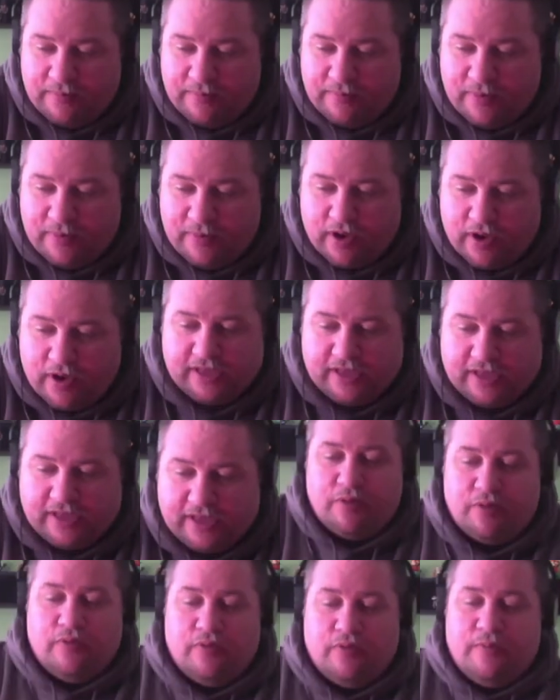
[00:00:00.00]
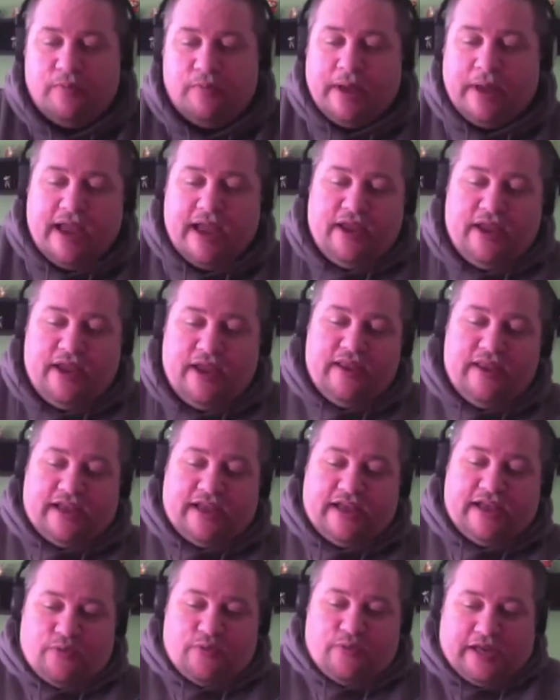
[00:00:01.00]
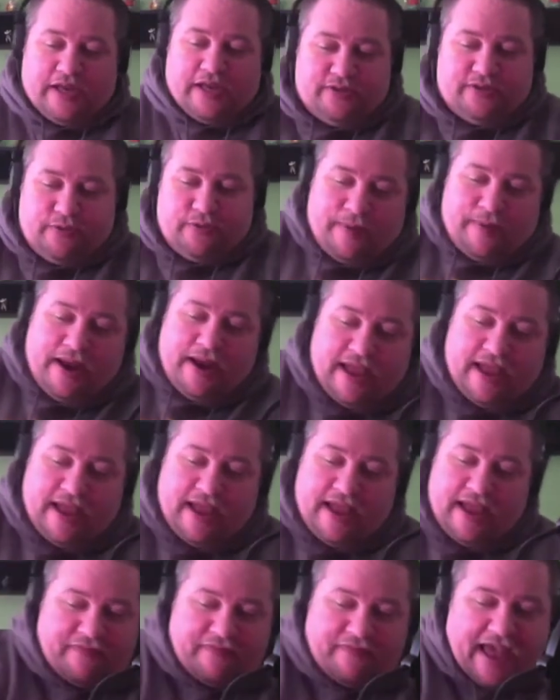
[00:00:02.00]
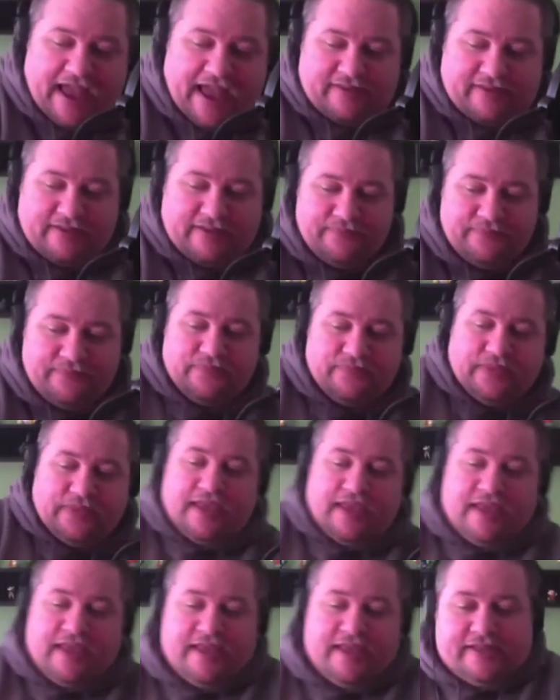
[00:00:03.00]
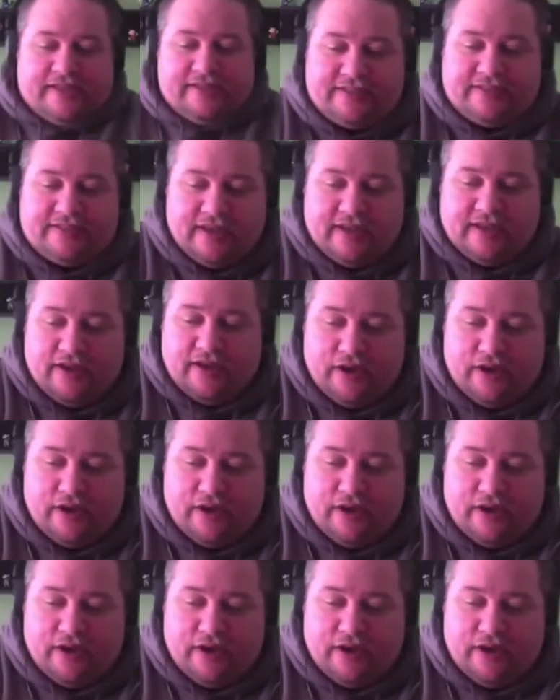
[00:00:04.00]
okay, so my next question, or my next fact, is